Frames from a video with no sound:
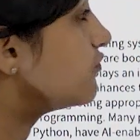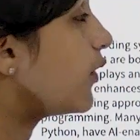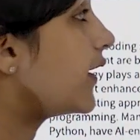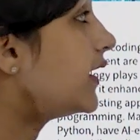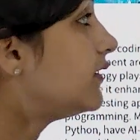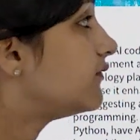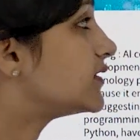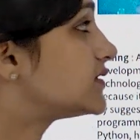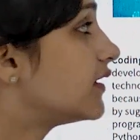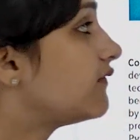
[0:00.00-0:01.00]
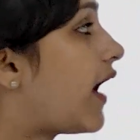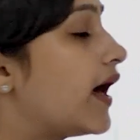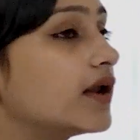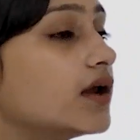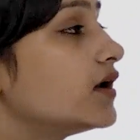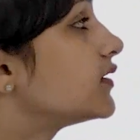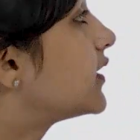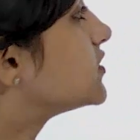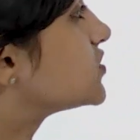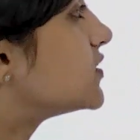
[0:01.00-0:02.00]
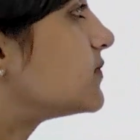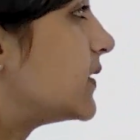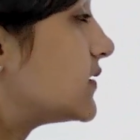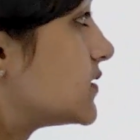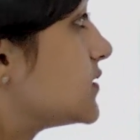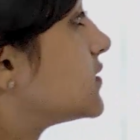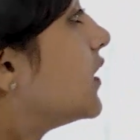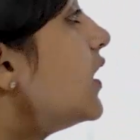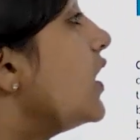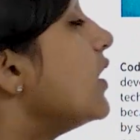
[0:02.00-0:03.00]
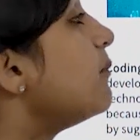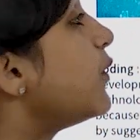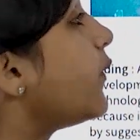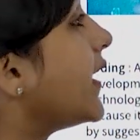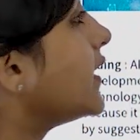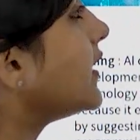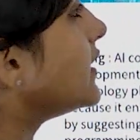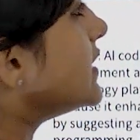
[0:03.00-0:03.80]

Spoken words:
for invasive and endangered species. It provides an